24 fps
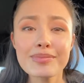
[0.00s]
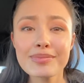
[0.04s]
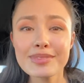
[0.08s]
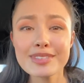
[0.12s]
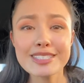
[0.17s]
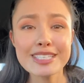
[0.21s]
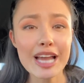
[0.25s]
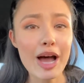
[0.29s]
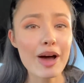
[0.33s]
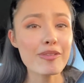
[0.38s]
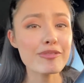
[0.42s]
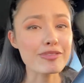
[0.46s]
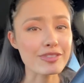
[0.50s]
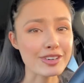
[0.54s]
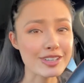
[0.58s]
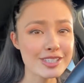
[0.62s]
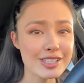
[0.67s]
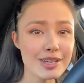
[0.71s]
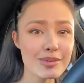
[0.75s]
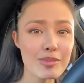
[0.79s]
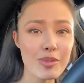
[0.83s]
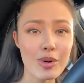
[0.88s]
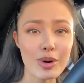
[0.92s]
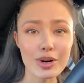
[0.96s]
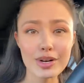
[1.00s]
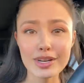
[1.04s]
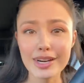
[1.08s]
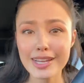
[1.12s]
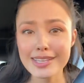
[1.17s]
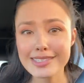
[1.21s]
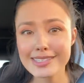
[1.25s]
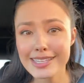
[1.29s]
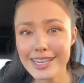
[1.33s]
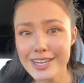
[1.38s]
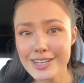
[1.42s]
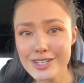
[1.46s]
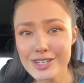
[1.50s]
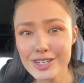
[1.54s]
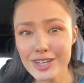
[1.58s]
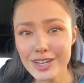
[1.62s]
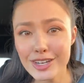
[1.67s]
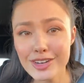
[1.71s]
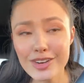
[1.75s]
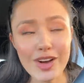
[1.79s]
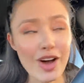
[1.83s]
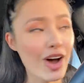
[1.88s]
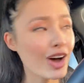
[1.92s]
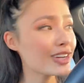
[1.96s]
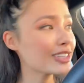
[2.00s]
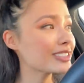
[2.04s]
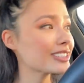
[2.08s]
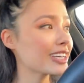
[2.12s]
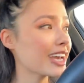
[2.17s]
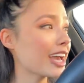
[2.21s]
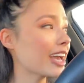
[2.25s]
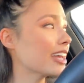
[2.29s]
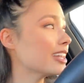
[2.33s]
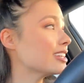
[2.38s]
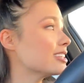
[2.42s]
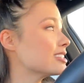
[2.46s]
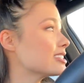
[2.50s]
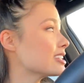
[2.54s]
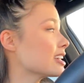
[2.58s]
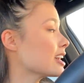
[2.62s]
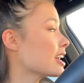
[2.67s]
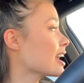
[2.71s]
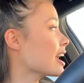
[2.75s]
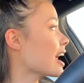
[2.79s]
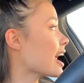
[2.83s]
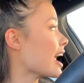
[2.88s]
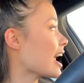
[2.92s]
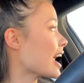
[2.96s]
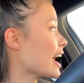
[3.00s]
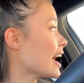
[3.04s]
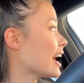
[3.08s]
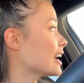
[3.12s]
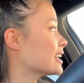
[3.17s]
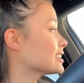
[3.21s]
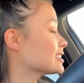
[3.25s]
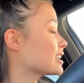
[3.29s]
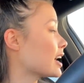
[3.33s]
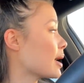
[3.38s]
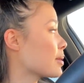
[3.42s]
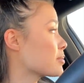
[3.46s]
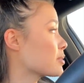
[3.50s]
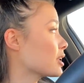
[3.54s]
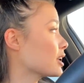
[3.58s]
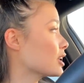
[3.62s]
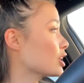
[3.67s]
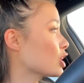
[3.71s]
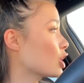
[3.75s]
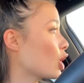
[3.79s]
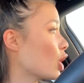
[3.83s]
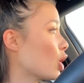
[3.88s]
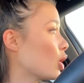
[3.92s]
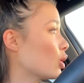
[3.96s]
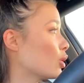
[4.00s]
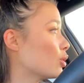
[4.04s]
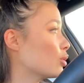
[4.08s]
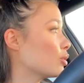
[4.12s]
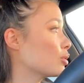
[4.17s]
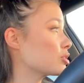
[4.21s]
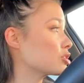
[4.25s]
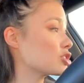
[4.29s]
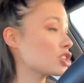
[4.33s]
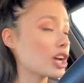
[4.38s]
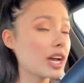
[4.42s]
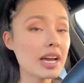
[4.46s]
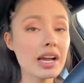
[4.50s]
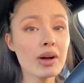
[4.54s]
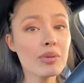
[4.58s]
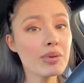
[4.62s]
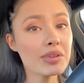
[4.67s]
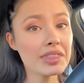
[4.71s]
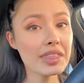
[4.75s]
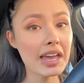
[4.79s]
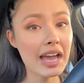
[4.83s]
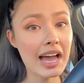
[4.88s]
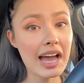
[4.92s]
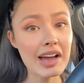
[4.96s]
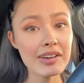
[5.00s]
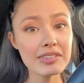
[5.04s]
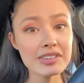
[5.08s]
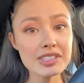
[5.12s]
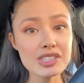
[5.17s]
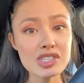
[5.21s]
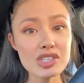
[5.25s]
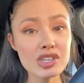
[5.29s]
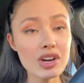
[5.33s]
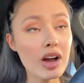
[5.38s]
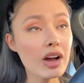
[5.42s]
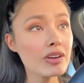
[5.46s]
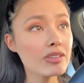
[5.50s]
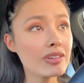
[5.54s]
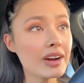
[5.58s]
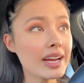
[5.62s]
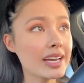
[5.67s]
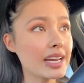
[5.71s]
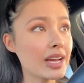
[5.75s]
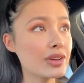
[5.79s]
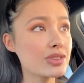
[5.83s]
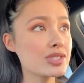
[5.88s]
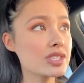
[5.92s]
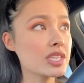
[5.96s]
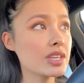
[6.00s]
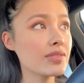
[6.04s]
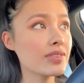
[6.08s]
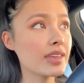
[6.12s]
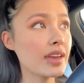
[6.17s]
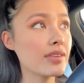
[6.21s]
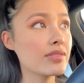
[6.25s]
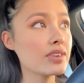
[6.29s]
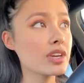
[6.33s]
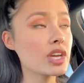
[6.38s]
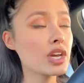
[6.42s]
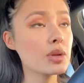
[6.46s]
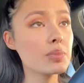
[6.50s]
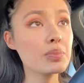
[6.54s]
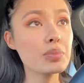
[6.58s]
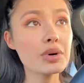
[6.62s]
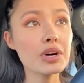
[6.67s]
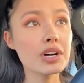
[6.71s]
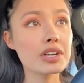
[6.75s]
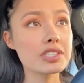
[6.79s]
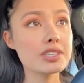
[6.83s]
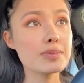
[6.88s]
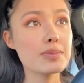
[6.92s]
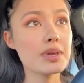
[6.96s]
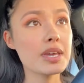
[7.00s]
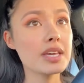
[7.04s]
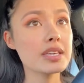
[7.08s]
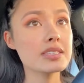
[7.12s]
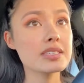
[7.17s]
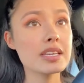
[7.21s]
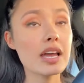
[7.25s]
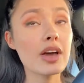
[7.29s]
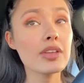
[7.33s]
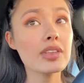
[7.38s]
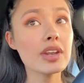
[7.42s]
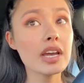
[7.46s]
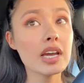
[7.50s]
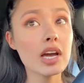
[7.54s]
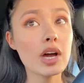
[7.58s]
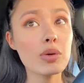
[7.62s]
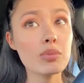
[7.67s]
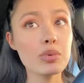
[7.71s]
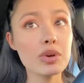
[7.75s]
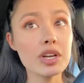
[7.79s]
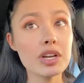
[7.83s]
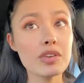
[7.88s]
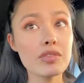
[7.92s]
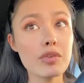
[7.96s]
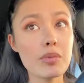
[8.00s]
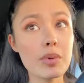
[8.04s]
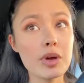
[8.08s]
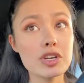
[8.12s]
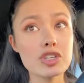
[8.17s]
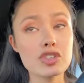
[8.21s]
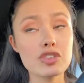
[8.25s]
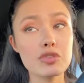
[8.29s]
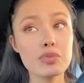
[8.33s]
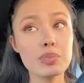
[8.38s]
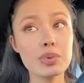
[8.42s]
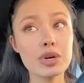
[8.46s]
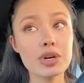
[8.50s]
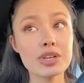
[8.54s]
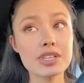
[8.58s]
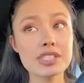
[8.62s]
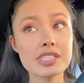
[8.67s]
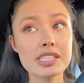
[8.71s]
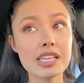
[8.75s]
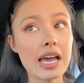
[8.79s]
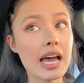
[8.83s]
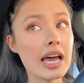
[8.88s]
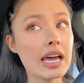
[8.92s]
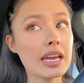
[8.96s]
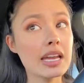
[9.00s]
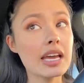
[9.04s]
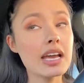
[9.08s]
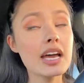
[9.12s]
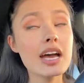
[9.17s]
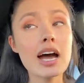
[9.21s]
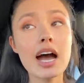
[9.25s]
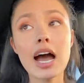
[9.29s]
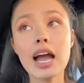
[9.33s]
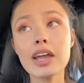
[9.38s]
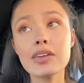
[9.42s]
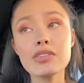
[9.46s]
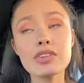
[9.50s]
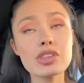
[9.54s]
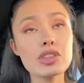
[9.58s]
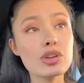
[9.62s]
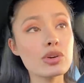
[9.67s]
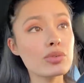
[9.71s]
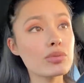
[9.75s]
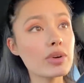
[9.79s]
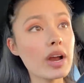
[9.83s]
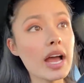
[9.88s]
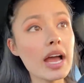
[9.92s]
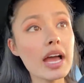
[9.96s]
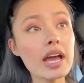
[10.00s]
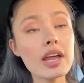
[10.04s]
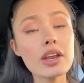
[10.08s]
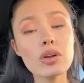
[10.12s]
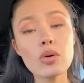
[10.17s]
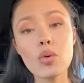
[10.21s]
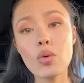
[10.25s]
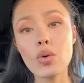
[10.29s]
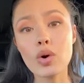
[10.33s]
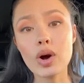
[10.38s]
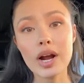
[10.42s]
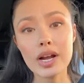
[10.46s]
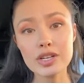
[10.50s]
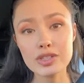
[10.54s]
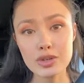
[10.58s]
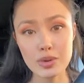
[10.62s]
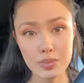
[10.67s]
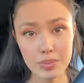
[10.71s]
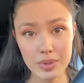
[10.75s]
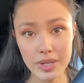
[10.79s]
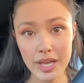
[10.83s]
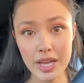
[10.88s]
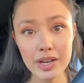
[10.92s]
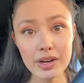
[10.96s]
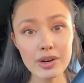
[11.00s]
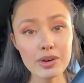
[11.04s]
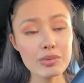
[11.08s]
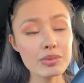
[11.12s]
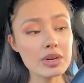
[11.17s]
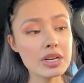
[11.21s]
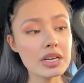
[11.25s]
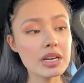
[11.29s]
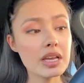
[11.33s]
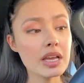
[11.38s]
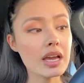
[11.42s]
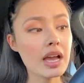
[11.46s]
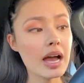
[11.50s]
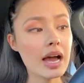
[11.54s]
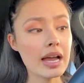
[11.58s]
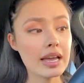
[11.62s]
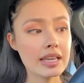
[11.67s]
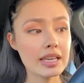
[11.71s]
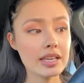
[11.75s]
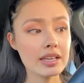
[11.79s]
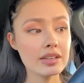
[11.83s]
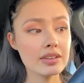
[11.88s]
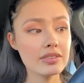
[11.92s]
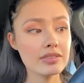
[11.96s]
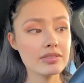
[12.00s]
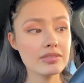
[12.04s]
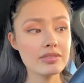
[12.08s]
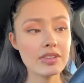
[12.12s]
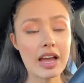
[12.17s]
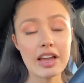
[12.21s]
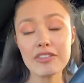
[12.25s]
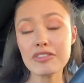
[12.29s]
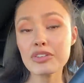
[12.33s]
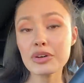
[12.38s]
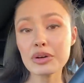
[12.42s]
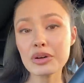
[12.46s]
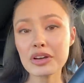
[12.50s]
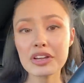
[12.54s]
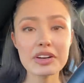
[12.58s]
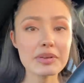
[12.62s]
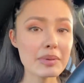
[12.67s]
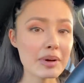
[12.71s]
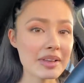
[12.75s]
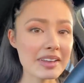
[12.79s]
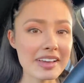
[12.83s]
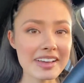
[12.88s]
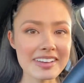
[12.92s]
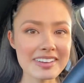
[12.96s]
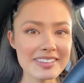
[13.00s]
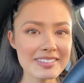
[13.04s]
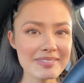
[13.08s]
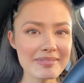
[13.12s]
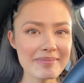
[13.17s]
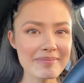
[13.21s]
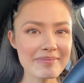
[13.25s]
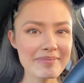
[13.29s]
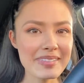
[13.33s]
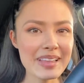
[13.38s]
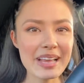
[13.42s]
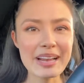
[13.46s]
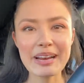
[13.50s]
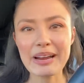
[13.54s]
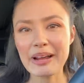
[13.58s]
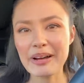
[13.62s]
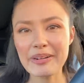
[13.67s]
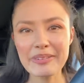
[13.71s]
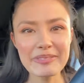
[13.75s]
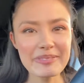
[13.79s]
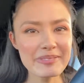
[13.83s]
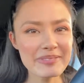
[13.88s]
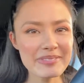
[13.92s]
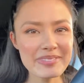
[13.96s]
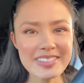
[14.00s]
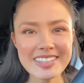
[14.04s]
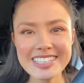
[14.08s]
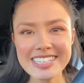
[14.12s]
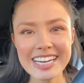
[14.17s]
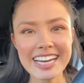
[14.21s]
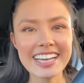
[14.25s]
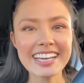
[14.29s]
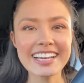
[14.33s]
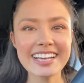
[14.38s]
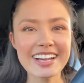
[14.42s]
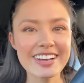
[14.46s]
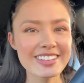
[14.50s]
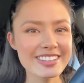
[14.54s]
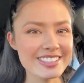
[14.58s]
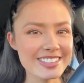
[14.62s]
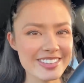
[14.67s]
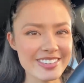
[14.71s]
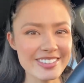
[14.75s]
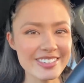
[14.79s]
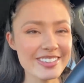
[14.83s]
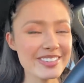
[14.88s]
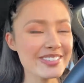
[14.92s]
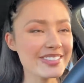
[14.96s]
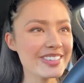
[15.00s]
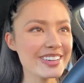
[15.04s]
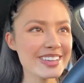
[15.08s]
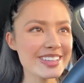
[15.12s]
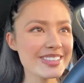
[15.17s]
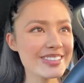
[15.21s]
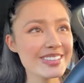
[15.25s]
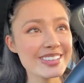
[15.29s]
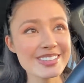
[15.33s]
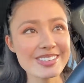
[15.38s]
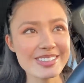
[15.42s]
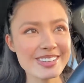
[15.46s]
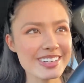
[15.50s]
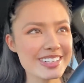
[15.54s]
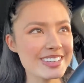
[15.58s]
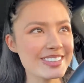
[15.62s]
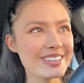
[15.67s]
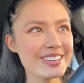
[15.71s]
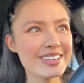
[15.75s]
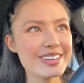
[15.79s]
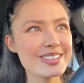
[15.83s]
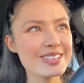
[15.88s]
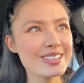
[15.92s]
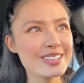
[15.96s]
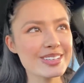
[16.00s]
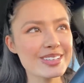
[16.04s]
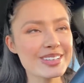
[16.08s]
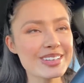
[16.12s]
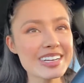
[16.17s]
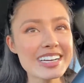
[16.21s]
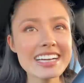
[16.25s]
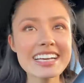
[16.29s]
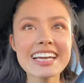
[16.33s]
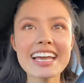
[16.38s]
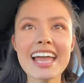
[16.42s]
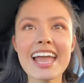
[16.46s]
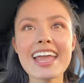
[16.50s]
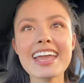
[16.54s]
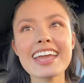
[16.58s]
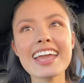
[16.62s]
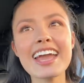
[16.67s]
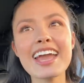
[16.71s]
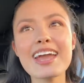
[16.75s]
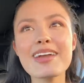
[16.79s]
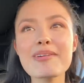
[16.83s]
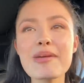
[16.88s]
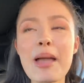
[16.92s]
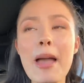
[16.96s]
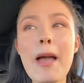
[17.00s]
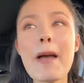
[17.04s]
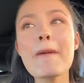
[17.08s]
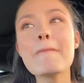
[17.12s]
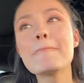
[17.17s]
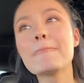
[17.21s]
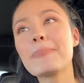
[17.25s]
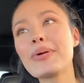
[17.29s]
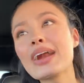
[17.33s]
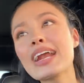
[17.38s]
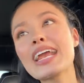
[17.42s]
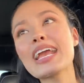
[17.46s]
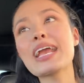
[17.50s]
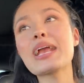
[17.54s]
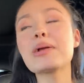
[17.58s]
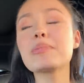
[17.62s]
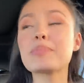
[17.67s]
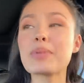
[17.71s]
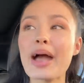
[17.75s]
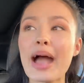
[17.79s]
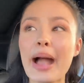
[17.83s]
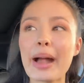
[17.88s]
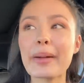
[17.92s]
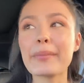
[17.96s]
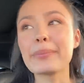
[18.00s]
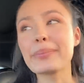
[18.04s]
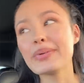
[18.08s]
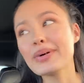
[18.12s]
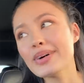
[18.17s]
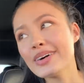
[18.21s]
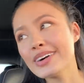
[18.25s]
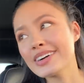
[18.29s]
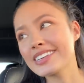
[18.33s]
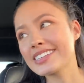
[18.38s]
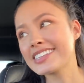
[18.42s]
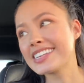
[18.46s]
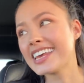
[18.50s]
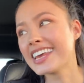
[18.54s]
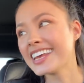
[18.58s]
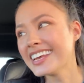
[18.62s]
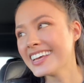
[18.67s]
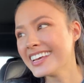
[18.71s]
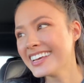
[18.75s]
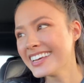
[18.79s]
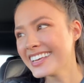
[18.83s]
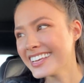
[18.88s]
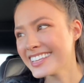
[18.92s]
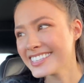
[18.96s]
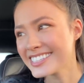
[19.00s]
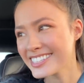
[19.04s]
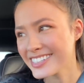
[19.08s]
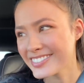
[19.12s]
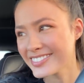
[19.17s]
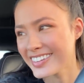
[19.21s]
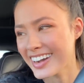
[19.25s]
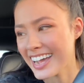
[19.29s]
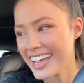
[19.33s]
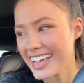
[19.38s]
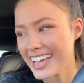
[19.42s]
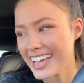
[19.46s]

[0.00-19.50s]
down for some organization content. And I'm gonna go check out what they have in stock right now and see if they have any good books, because now that I got rid of a bunch of books that I've either read or I don't plan on reading, I can, I feel good about like, you know, checking out some new books for twenty twenty-two, aka bringing back books into my